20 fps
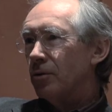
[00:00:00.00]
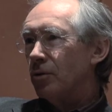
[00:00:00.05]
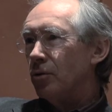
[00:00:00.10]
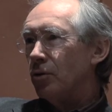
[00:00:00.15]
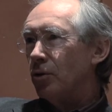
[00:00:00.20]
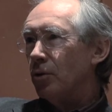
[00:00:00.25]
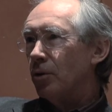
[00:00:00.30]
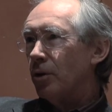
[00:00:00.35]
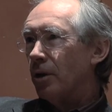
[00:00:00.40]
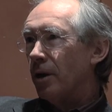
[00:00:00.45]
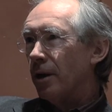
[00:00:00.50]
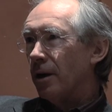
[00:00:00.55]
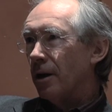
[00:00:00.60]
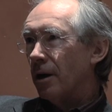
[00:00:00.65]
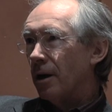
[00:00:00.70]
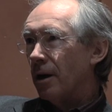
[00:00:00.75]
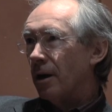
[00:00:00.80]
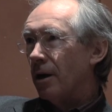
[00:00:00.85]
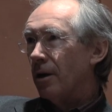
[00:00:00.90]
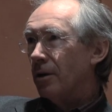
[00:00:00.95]
to
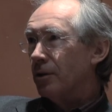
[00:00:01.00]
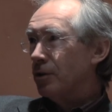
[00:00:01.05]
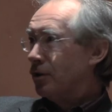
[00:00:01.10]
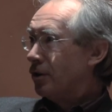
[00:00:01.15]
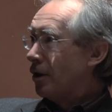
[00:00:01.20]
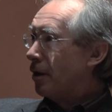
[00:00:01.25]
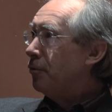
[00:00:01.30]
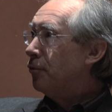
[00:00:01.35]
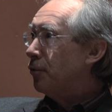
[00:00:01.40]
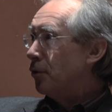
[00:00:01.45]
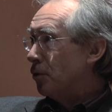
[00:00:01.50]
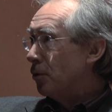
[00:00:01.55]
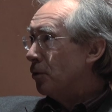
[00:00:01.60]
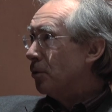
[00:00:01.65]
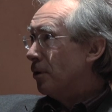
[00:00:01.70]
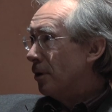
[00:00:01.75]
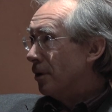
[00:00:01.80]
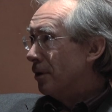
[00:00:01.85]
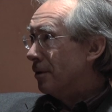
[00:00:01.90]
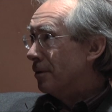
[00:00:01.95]
nuclear are safer
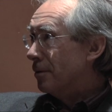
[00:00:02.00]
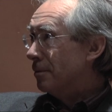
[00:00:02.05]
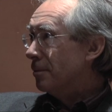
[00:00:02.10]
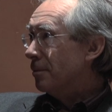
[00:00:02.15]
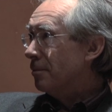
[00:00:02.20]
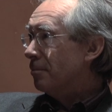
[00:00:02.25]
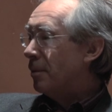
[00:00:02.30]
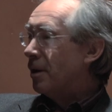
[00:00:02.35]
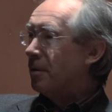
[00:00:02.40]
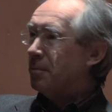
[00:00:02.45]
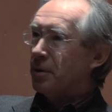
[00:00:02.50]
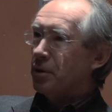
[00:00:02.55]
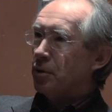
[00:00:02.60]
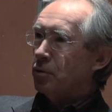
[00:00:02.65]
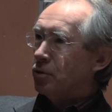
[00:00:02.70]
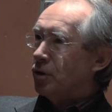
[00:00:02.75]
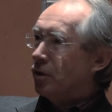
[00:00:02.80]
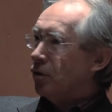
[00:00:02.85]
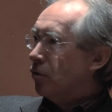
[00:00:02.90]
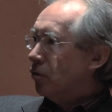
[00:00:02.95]
nuclear, maybe
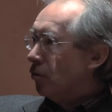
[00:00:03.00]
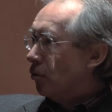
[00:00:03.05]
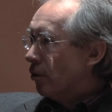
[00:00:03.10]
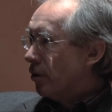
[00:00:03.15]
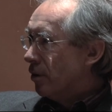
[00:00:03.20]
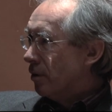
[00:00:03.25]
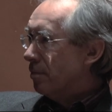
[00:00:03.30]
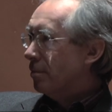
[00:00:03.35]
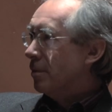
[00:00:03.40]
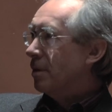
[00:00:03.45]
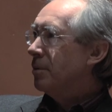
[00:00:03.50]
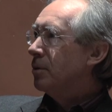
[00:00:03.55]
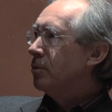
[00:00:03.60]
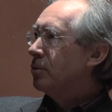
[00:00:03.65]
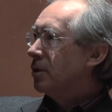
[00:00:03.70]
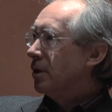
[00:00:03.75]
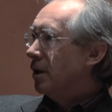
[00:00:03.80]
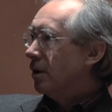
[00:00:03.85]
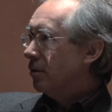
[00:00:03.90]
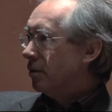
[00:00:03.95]
using thorium, maybe
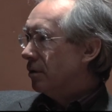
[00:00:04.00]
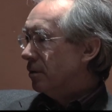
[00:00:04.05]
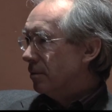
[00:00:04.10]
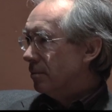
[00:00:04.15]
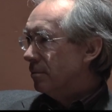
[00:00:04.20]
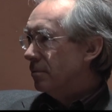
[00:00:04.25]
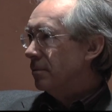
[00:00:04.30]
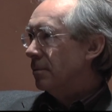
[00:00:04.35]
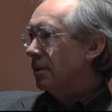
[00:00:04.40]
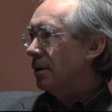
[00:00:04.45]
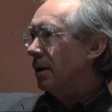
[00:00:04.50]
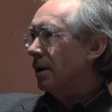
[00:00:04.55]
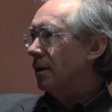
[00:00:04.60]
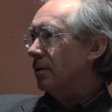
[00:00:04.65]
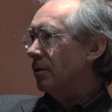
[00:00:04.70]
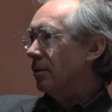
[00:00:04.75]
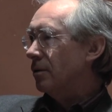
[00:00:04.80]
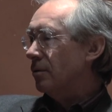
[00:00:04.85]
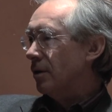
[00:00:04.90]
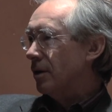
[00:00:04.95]
using
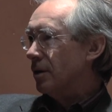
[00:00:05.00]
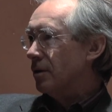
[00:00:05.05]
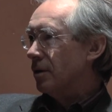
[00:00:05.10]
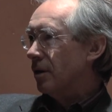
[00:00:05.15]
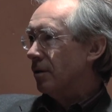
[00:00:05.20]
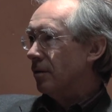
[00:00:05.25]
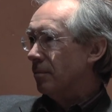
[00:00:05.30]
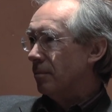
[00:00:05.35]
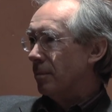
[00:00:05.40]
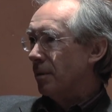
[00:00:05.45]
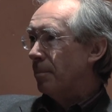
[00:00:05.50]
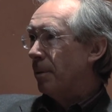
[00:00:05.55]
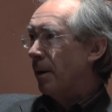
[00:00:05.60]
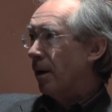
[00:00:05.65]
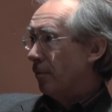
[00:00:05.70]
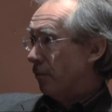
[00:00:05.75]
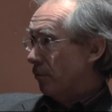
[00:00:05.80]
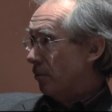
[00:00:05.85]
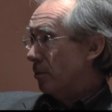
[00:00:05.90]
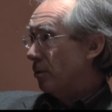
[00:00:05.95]
other things
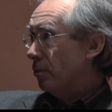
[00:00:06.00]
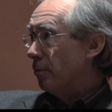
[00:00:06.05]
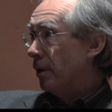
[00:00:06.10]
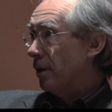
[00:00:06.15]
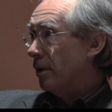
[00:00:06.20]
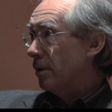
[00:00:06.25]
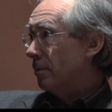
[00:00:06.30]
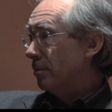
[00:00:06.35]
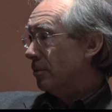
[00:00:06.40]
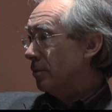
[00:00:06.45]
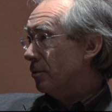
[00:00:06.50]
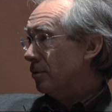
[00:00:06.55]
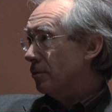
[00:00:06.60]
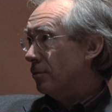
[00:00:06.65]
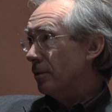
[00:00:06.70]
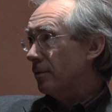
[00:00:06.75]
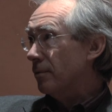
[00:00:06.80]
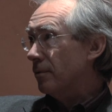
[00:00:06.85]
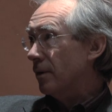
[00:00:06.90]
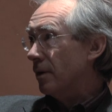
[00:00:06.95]
apart from
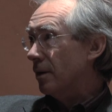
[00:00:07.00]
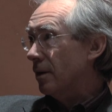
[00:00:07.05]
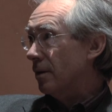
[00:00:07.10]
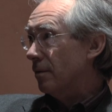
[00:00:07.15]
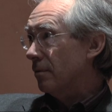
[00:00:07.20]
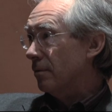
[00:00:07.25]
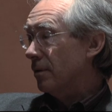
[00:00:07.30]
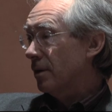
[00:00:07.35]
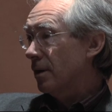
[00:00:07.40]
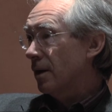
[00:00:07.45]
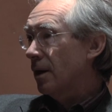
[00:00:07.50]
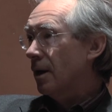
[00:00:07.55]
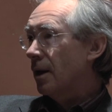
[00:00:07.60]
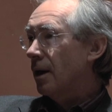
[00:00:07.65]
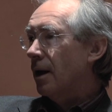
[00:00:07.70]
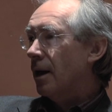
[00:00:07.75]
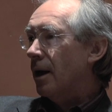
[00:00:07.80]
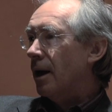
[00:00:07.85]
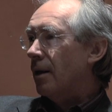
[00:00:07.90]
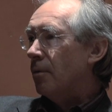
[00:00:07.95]
uranium-235.
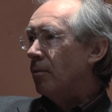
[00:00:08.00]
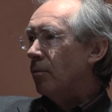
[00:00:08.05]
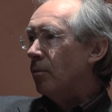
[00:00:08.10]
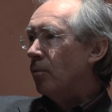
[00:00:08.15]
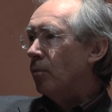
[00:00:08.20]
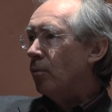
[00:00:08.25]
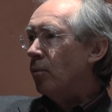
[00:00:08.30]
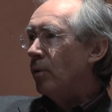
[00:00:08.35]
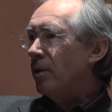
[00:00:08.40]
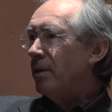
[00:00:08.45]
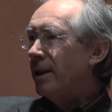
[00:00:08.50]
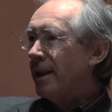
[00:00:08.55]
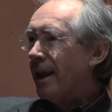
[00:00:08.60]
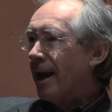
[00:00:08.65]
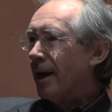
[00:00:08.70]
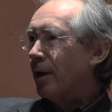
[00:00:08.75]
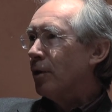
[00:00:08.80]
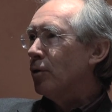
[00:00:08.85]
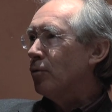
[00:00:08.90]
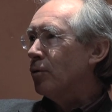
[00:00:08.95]
We
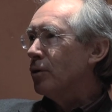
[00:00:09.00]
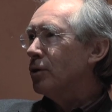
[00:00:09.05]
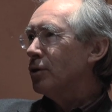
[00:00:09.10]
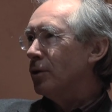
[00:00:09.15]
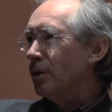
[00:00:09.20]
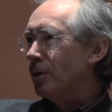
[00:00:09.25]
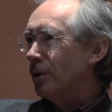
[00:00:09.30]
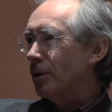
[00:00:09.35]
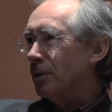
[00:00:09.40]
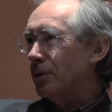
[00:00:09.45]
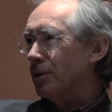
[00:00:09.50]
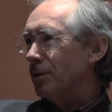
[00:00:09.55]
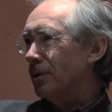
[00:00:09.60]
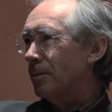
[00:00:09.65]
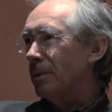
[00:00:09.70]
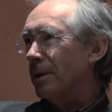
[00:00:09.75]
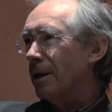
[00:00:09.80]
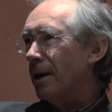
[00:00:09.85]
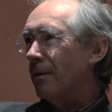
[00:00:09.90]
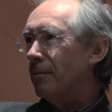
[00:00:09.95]
lack the research.
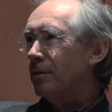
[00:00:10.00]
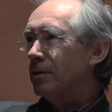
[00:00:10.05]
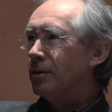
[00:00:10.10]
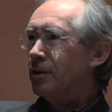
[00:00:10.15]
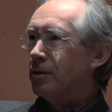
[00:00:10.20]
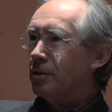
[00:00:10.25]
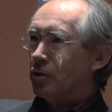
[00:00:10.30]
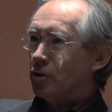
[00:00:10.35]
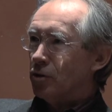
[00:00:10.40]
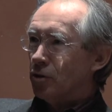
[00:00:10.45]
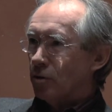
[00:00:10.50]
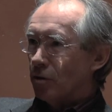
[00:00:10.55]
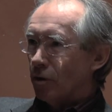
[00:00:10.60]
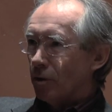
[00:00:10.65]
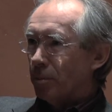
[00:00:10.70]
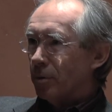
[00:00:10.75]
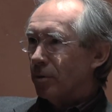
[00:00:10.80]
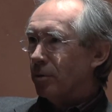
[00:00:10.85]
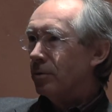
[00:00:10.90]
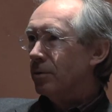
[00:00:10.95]
I mean, ever since
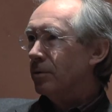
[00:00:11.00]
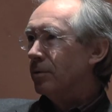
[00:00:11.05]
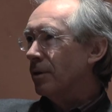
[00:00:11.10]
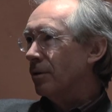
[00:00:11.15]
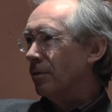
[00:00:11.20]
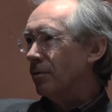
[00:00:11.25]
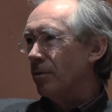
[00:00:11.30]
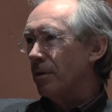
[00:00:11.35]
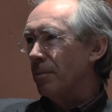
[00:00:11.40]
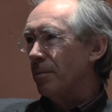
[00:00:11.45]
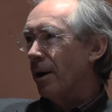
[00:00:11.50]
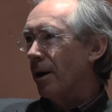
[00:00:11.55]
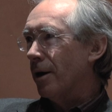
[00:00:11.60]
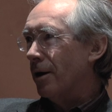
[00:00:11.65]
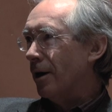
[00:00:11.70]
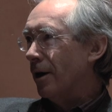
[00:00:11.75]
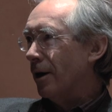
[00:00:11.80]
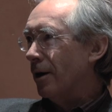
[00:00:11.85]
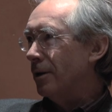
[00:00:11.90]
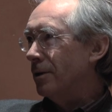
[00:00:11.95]
Chernobyl, 3
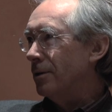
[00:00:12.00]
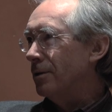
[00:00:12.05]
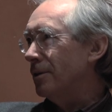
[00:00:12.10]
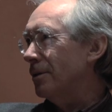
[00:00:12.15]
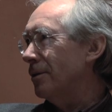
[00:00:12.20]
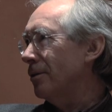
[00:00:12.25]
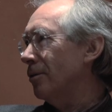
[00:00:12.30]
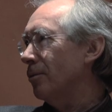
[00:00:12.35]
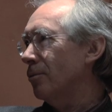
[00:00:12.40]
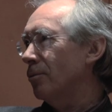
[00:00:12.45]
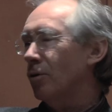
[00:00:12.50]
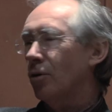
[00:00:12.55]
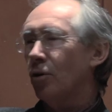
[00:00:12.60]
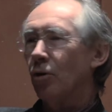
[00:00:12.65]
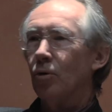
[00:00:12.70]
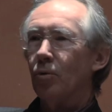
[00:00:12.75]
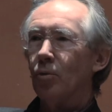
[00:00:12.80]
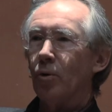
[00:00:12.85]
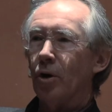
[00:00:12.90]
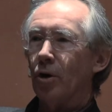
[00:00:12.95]
Mile Island, the
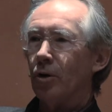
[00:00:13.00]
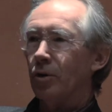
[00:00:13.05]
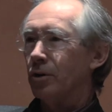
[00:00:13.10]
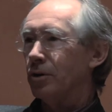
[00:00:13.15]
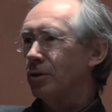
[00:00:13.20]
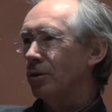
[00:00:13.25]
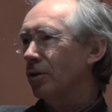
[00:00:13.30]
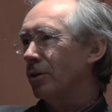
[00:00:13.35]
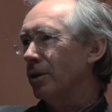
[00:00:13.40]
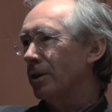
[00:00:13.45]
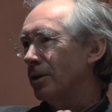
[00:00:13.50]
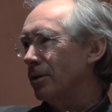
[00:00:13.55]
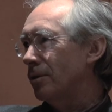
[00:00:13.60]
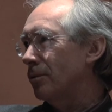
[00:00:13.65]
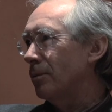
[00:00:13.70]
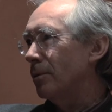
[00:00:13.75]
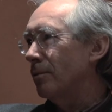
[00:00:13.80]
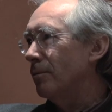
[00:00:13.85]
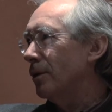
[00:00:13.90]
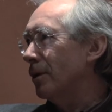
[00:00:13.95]
whole world has gone
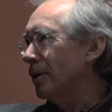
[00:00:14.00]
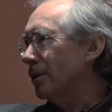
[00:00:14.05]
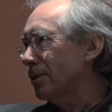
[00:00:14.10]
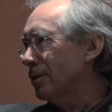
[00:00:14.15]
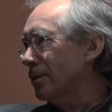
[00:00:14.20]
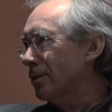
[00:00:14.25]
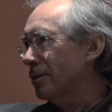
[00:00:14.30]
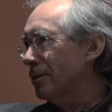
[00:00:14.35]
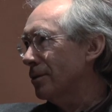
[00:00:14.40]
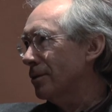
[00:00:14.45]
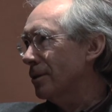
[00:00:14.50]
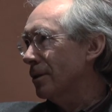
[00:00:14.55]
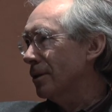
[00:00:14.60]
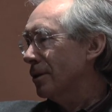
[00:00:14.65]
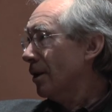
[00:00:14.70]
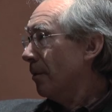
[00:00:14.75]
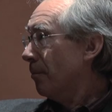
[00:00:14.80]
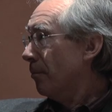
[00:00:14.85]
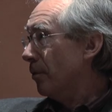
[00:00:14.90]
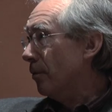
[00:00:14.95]
into reverse,
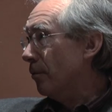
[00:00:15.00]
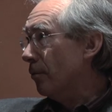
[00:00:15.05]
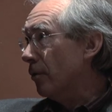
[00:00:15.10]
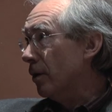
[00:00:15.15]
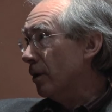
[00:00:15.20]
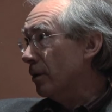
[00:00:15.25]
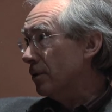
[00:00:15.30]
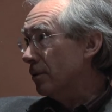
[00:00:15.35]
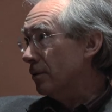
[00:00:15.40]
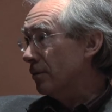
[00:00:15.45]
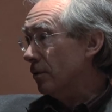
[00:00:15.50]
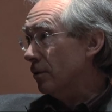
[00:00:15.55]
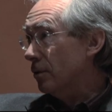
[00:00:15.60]
except for the French, of